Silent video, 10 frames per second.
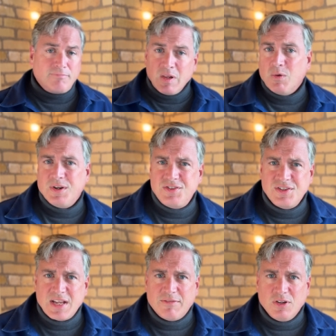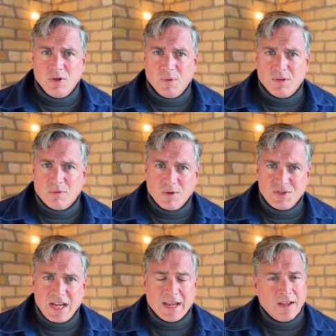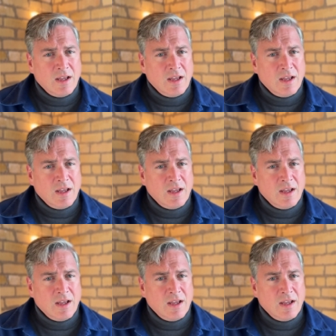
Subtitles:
What does this have to do with a rosé?